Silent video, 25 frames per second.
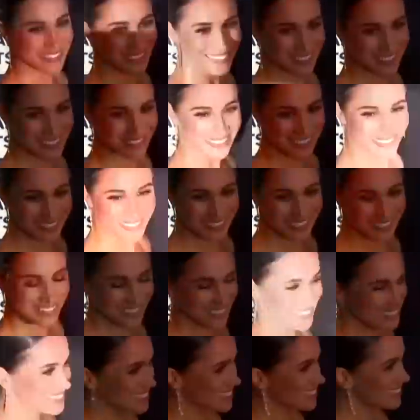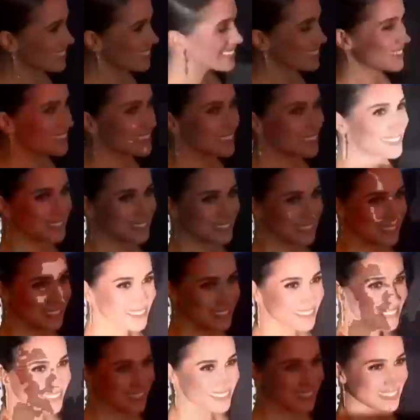
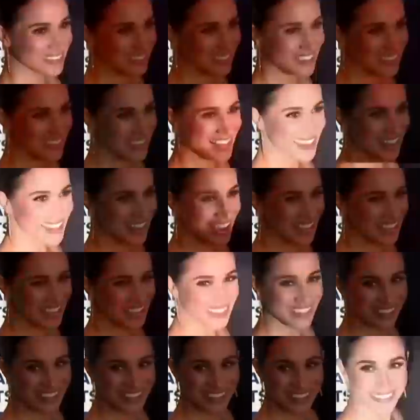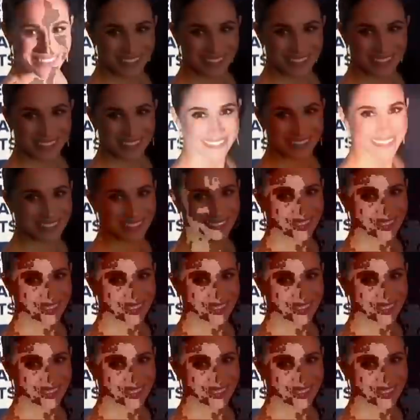The person shown says nothing.